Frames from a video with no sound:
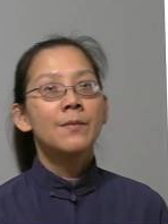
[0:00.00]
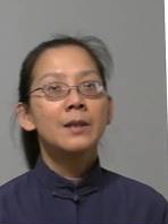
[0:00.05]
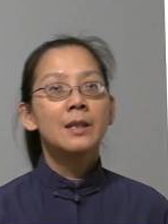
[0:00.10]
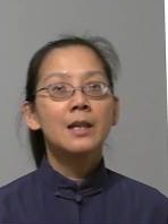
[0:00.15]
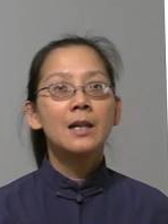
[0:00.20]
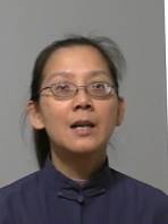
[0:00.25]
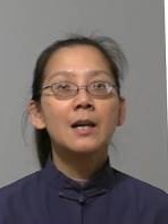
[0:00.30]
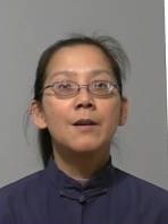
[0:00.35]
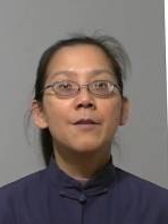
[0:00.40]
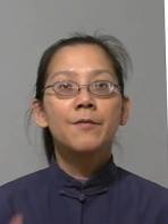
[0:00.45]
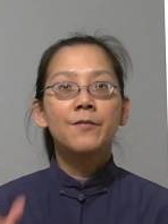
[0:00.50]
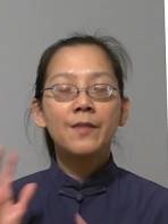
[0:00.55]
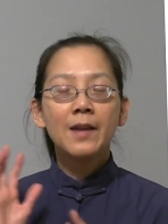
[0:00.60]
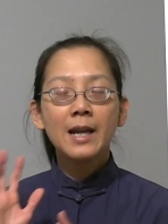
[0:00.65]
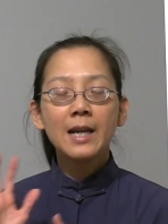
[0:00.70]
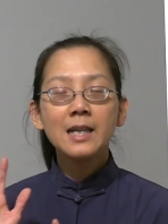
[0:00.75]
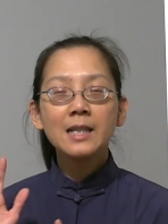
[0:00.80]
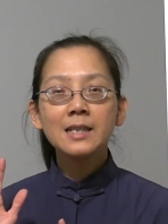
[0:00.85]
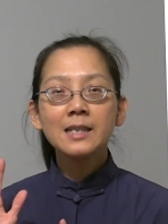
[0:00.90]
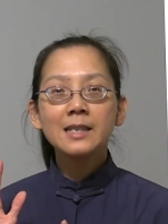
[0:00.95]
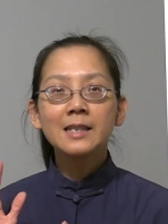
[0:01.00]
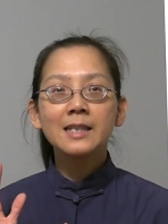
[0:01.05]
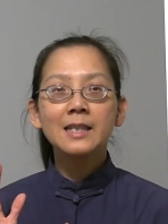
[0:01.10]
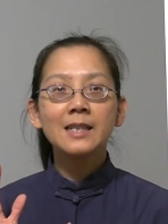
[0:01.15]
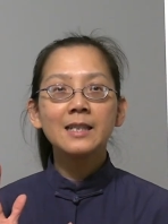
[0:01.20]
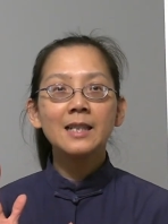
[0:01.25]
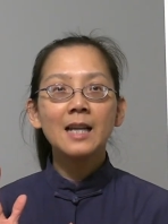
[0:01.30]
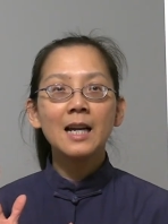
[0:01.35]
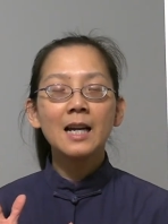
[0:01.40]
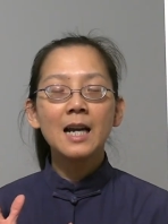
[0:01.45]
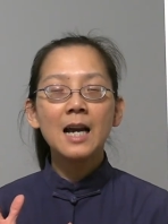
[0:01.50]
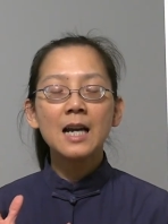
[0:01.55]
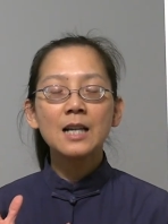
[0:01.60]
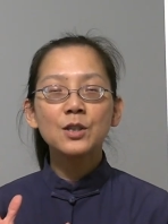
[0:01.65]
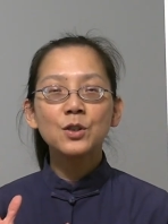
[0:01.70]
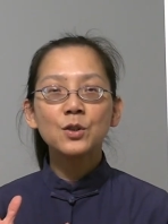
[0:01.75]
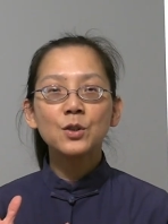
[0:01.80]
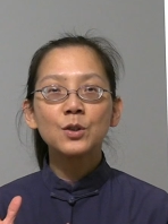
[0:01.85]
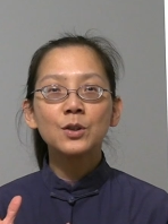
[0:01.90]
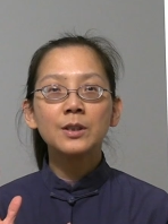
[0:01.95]
the face did not
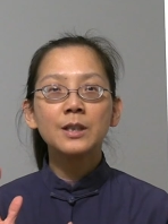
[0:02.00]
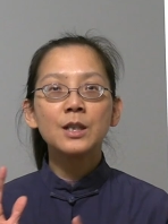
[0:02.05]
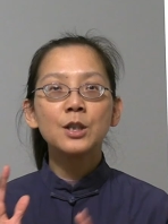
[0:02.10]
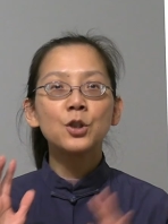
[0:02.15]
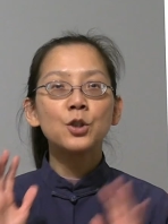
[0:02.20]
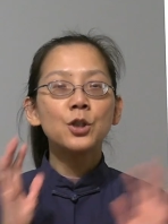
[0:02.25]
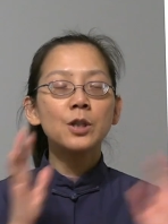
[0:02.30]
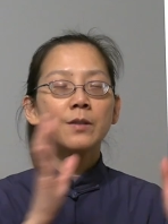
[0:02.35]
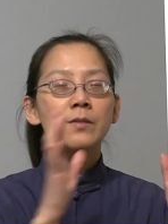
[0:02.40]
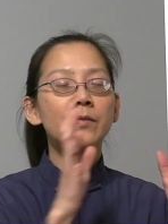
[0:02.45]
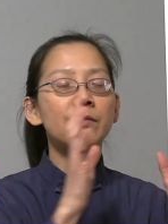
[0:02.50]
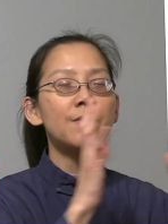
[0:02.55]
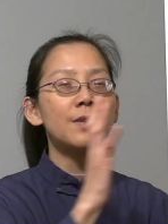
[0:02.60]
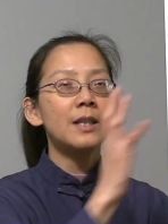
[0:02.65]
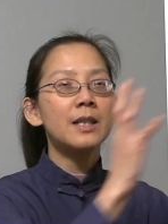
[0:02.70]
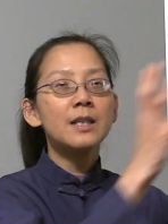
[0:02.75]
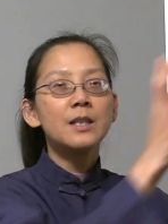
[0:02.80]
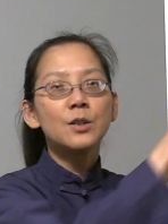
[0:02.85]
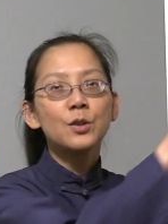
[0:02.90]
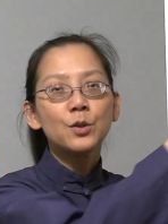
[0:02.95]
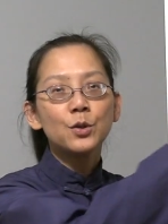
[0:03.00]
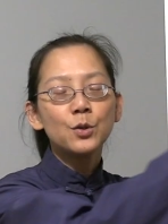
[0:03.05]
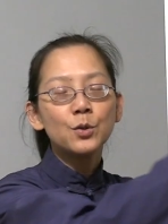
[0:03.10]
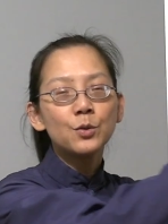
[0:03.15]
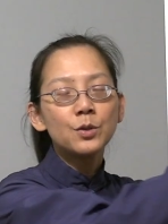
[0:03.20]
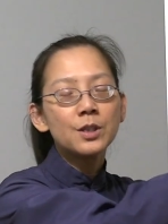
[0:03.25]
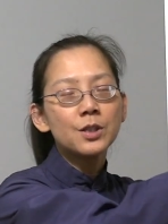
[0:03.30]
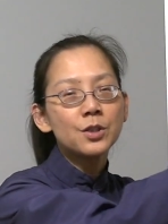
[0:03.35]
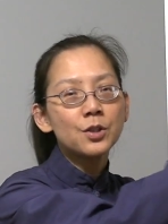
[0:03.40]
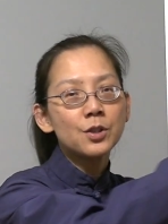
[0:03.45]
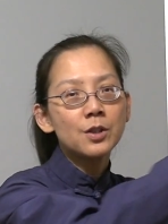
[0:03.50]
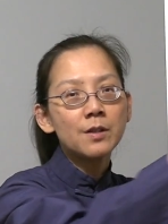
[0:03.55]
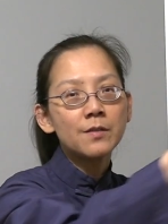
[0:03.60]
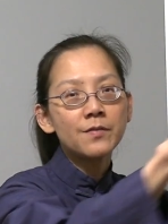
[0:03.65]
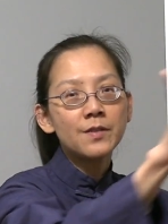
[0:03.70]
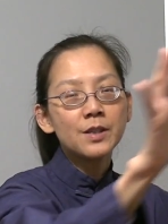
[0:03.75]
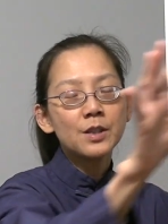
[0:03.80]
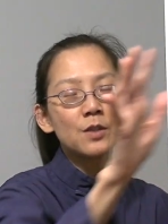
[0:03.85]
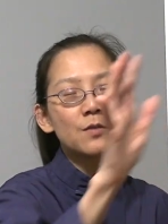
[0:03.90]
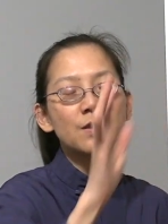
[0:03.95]
actually shift into the
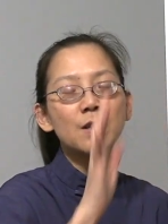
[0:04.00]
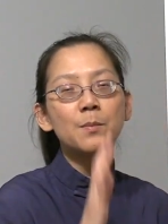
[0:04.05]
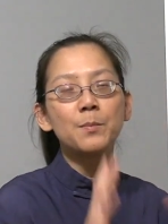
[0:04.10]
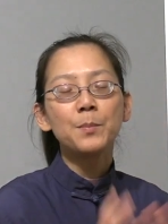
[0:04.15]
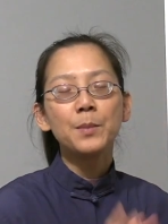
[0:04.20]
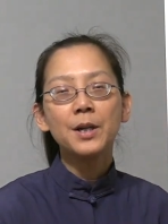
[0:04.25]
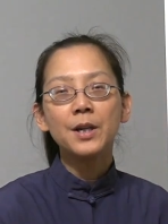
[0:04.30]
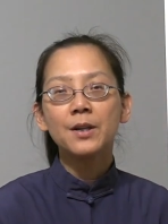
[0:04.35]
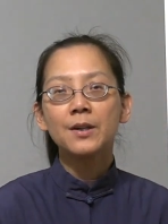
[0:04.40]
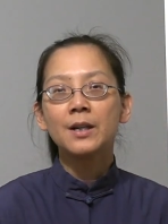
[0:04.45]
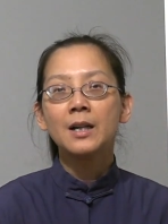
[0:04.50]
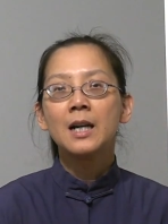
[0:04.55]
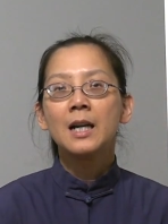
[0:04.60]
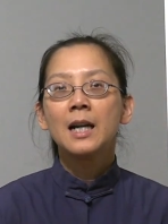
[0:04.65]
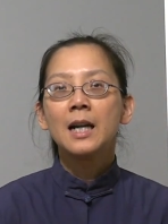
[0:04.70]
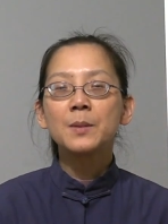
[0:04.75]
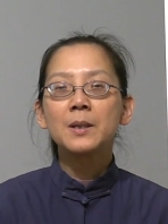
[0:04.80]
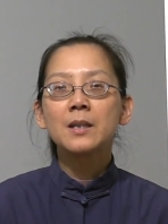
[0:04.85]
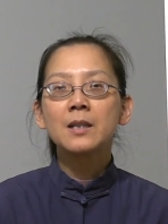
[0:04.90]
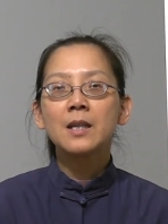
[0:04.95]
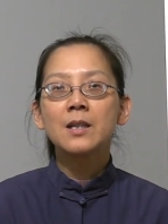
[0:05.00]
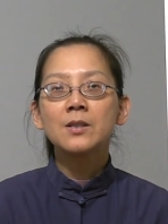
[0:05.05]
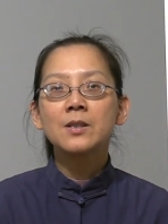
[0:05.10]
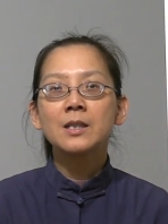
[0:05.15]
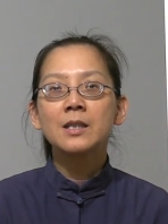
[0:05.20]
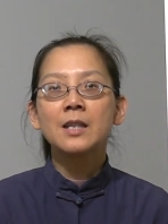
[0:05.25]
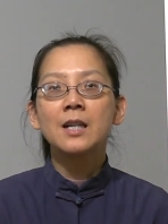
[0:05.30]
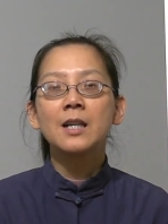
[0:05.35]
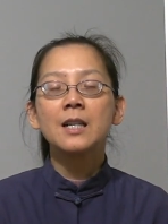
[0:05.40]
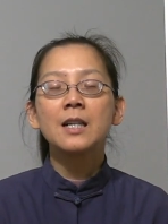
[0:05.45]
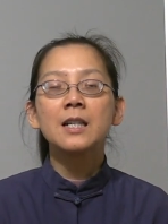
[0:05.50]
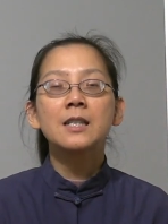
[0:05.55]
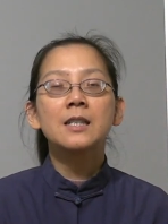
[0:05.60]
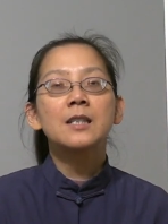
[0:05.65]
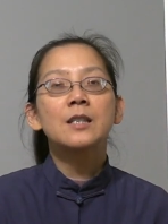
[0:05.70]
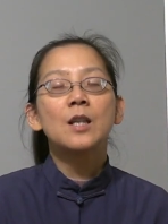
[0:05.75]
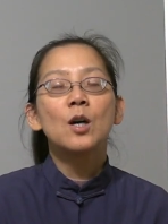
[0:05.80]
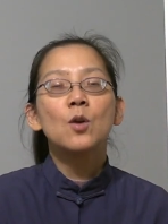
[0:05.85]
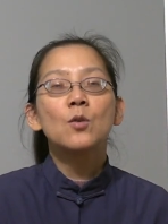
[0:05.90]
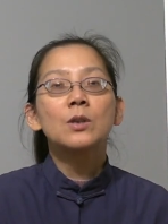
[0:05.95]
surface of the mirror because there
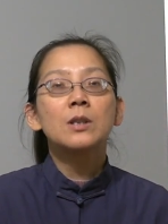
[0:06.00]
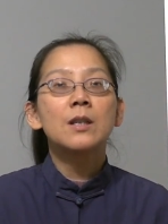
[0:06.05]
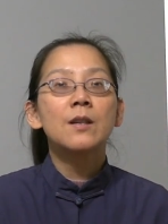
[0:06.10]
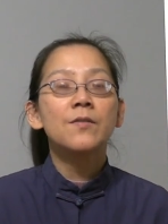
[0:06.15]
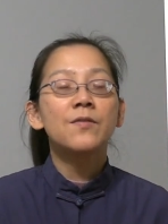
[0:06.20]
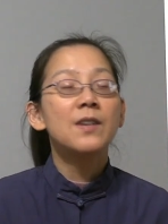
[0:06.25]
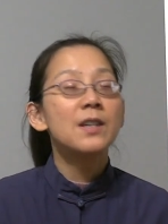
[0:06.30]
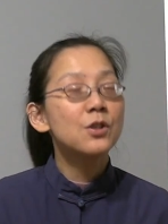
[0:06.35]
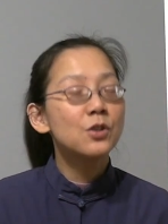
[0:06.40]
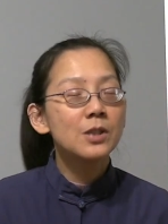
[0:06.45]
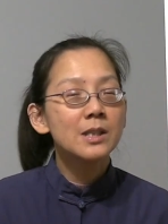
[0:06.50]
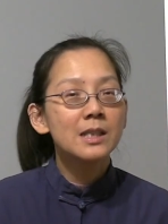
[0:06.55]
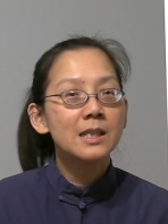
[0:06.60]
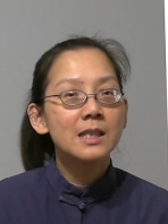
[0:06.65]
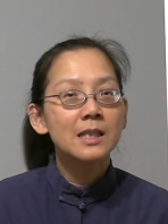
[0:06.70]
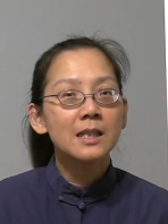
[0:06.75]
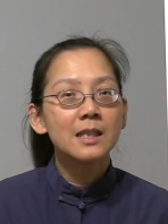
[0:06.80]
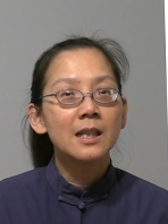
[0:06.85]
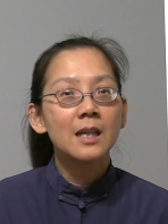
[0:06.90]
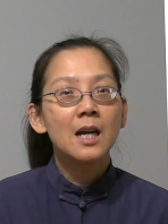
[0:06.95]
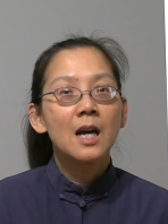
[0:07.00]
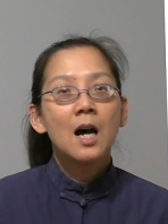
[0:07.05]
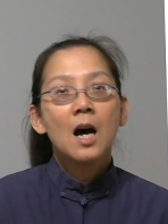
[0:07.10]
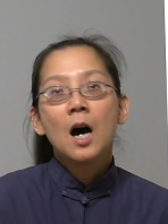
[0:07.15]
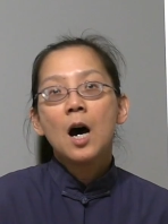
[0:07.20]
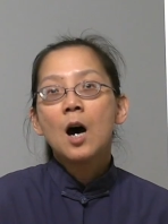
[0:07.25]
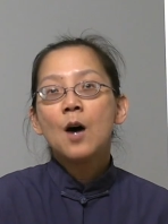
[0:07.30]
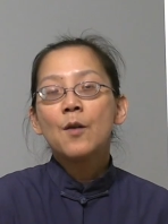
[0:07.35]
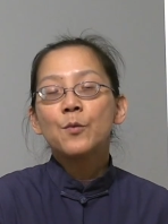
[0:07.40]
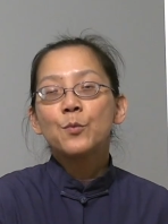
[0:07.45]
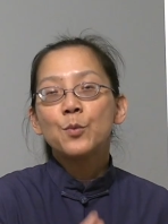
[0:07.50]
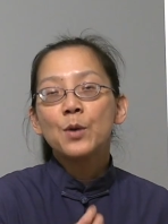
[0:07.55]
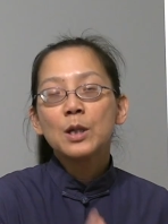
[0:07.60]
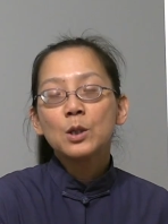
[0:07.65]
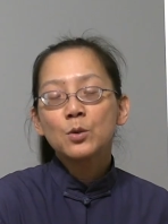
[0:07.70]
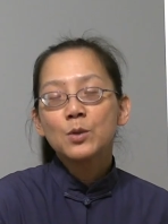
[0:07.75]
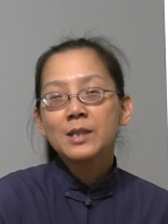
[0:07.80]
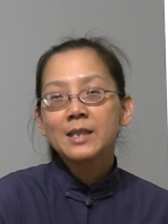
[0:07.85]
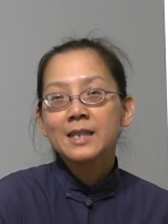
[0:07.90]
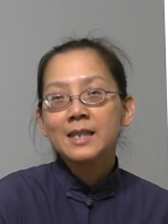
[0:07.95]
is no deficiency of
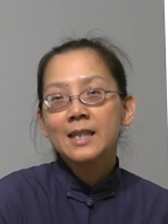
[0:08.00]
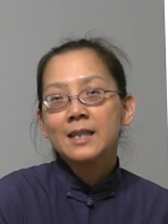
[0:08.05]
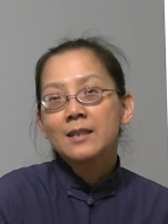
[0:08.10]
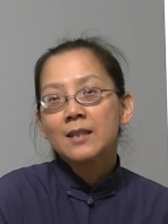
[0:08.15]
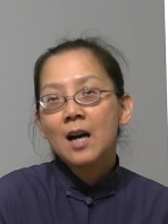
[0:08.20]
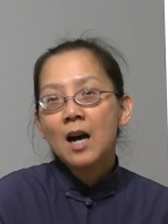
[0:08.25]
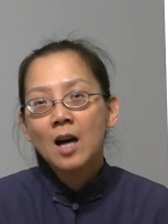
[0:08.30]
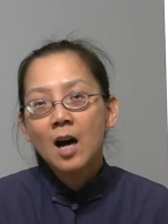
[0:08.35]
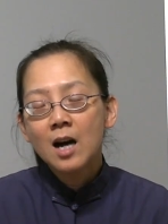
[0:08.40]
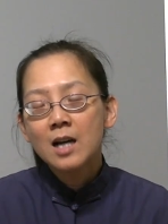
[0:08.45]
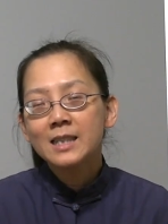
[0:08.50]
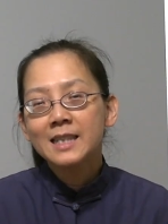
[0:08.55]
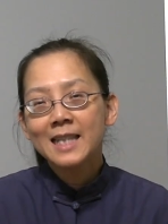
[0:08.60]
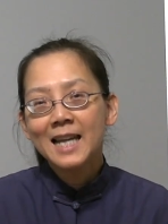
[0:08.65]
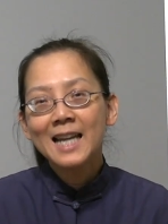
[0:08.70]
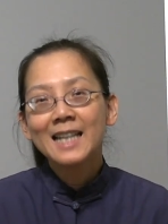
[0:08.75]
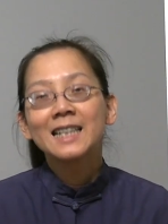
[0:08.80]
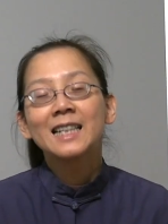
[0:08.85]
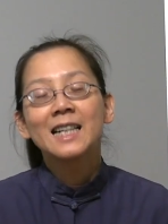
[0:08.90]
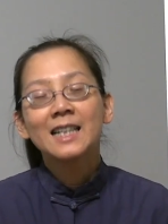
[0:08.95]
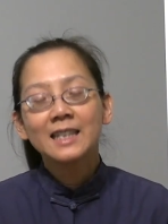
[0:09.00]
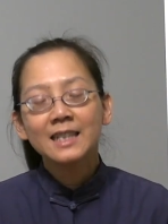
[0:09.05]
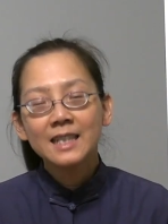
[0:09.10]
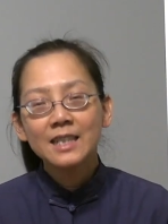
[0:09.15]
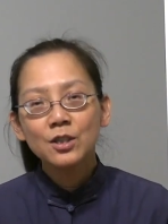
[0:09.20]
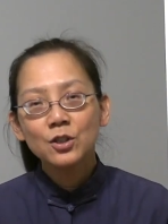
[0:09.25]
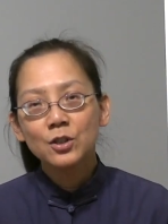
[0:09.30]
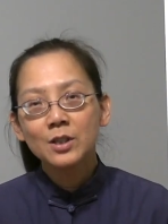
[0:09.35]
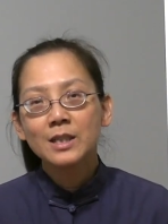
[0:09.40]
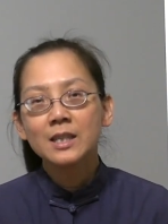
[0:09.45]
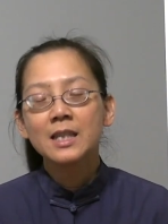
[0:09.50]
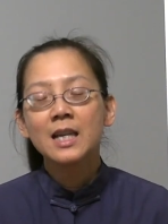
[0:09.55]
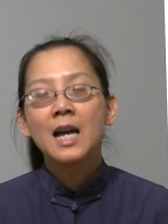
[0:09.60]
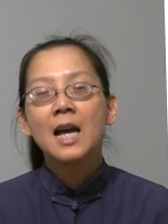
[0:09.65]
requisite cause and conditions.